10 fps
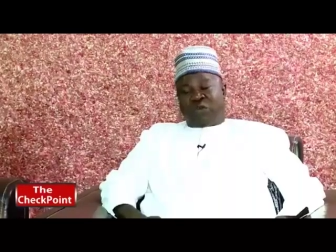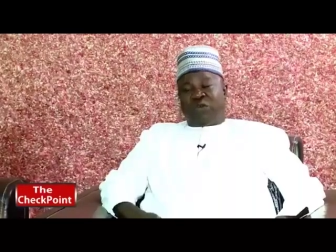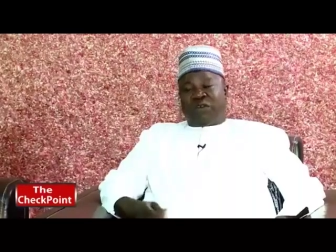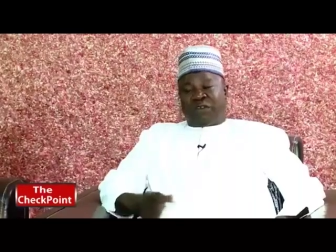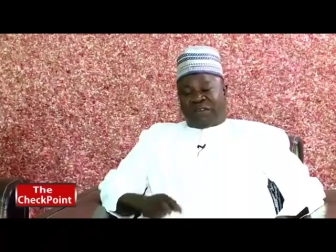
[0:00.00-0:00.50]
So
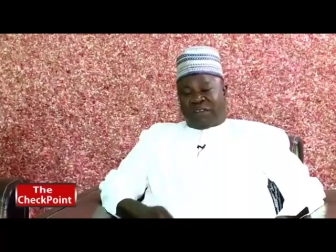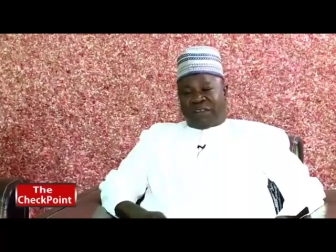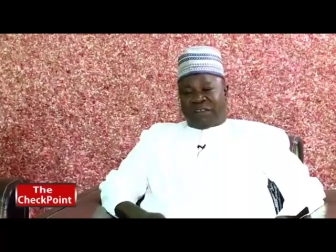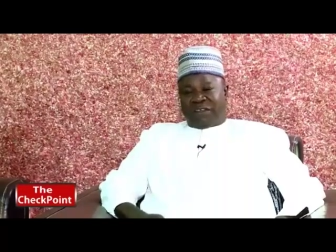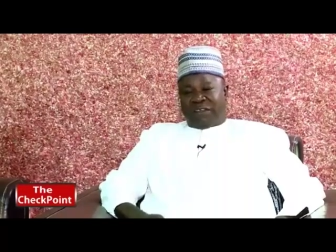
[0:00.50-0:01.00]
you can
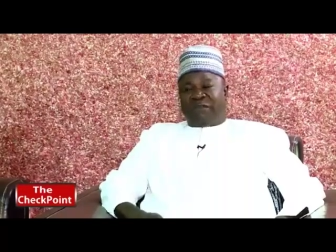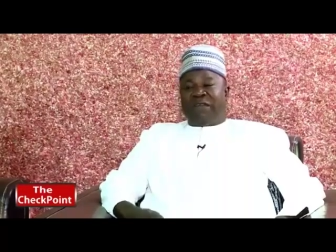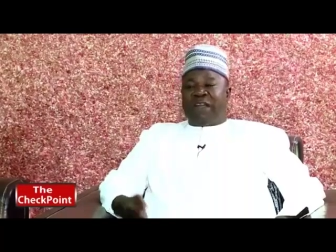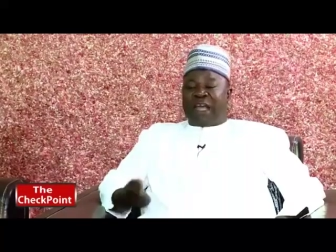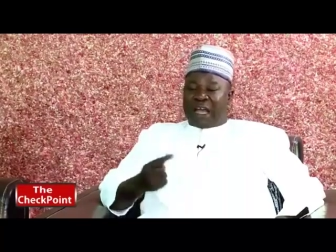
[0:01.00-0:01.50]
see
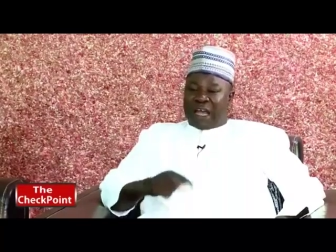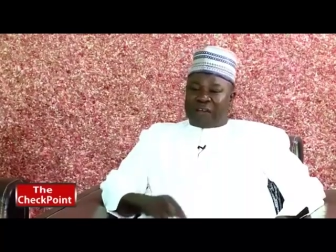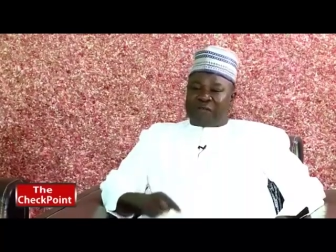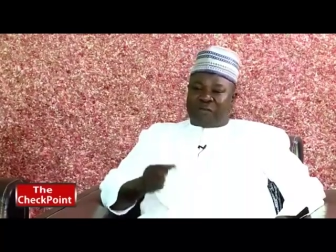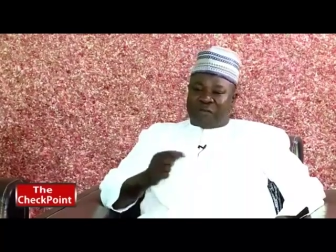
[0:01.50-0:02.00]
even the
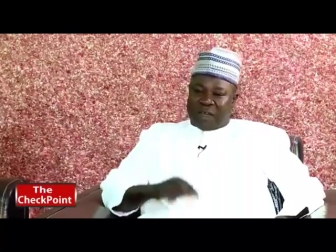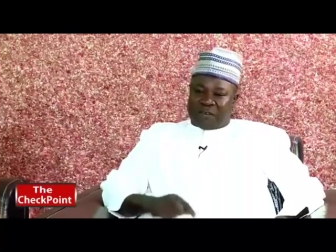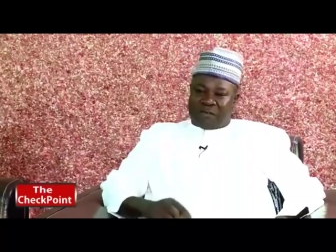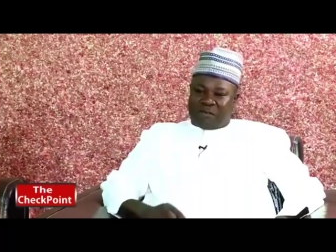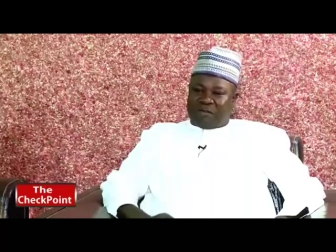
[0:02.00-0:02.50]
accounts of
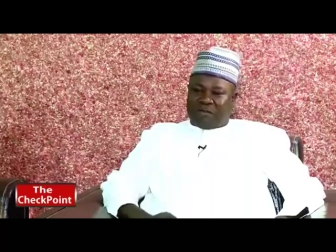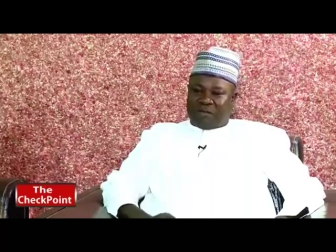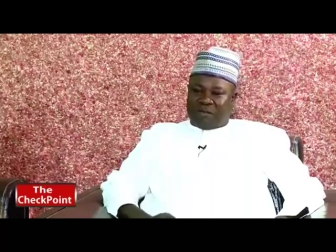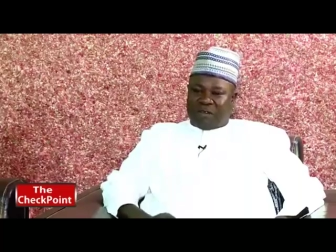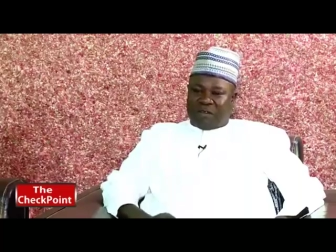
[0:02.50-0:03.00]
council
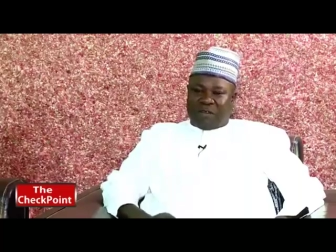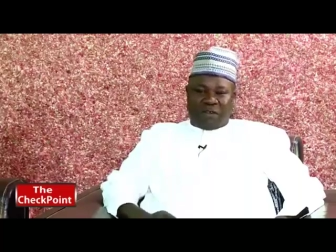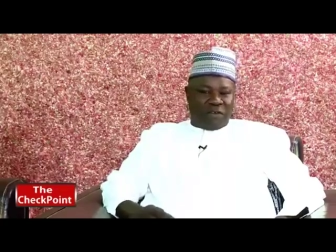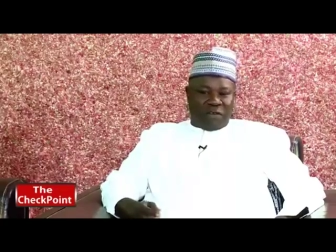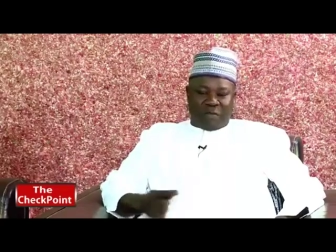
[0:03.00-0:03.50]

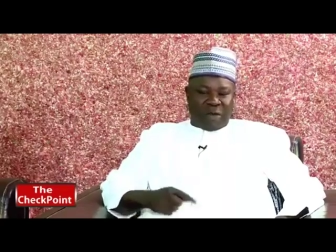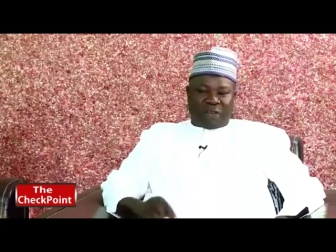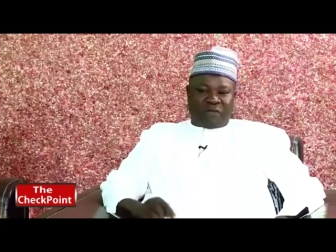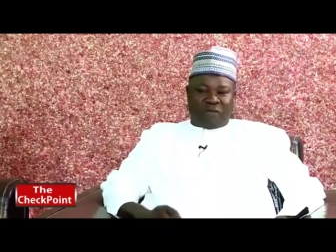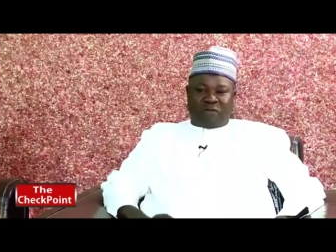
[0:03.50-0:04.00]
don't
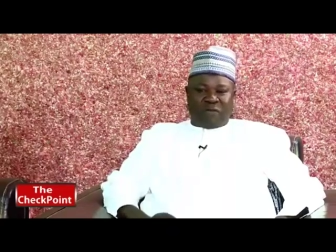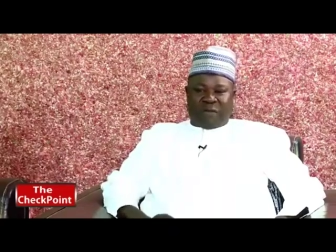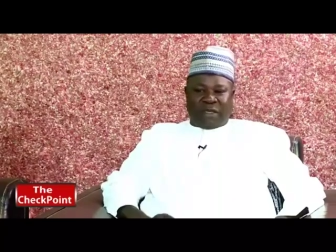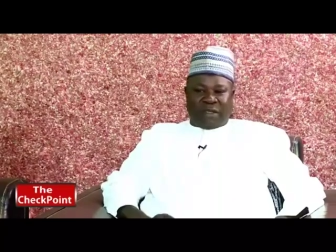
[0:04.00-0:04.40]
pass through